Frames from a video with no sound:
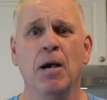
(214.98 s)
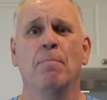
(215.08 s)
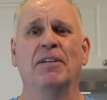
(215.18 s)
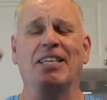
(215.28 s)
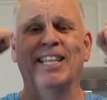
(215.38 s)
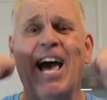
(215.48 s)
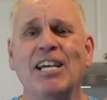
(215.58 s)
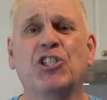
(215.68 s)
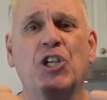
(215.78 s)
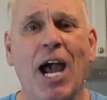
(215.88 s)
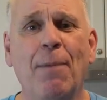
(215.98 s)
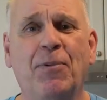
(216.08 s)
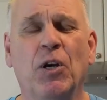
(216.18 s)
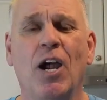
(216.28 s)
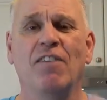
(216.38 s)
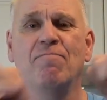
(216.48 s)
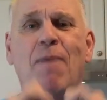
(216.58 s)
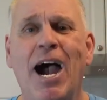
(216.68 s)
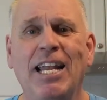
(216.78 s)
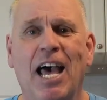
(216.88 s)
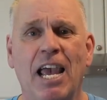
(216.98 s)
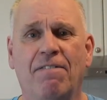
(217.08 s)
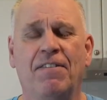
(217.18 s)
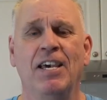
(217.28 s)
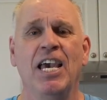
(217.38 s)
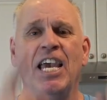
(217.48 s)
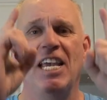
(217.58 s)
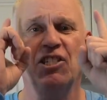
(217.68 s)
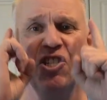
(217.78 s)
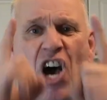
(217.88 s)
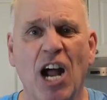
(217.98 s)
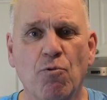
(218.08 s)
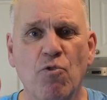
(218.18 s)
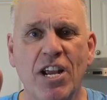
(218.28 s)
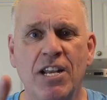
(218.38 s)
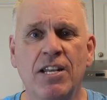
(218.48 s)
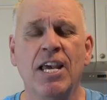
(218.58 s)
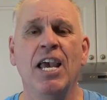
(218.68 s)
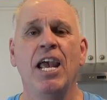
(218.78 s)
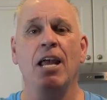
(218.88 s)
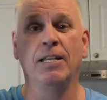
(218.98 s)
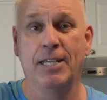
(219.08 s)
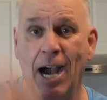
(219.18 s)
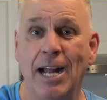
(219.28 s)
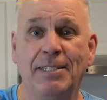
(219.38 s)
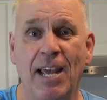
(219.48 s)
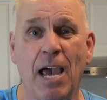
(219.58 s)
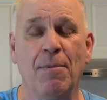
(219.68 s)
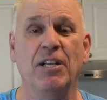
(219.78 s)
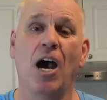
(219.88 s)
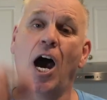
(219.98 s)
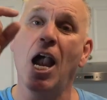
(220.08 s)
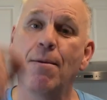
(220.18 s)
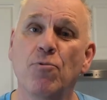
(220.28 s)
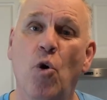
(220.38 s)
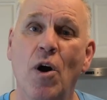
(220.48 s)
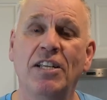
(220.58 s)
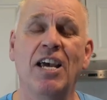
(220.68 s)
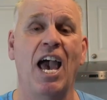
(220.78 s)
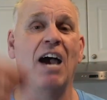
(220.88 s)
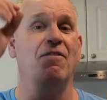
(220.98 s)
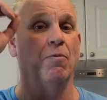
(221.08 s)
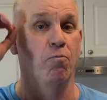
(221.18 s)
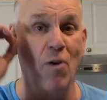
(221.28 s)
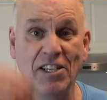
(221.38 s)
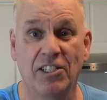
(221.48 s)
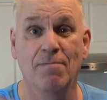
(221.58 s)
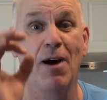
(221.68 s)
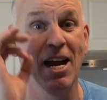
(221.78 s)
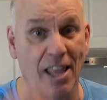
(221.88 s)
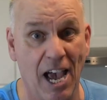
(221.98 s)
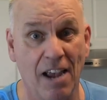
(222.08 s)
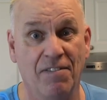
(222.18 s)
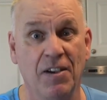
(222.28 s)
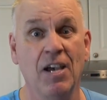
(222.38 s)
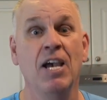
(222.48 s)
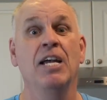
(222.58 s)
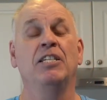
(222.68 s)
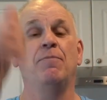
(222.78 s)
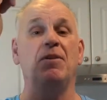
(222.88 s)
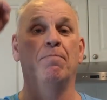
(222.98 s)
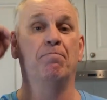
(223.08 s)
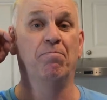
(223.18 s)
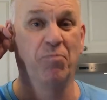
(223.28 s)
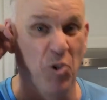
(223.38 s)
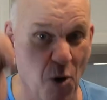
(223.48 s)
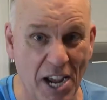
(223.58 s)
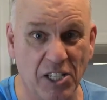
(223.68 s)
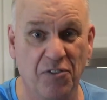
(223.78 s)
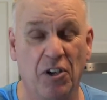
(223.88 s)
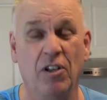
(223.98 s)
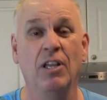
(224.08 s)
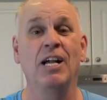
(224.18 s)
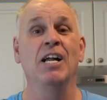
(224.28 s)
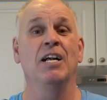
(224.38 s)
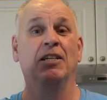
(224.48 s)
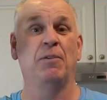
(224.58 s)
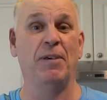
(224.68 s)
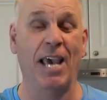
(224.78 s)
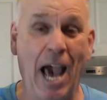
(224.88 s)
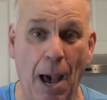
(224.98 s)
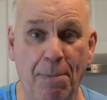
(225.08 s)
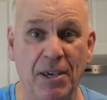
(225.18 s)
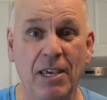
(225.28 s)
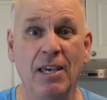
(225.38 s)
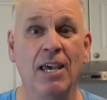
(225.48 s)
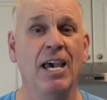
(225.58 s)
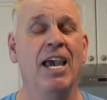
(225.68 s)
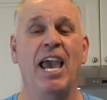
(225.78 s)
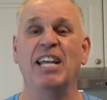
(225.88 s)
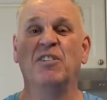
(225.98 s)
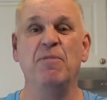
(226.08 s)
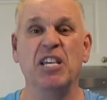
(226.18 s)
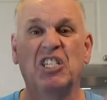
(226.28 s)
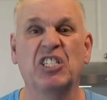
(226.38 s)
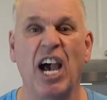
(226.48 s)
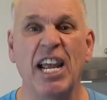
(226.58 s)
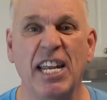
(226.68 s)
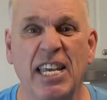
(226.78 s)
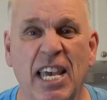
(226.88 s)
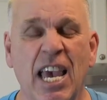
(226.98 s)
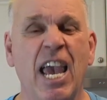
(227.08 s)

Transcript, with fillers: But the last chapter of my life is not written. And God damn it, I am going to have the rest of my life to be graceful, to be happy, and to be exciting.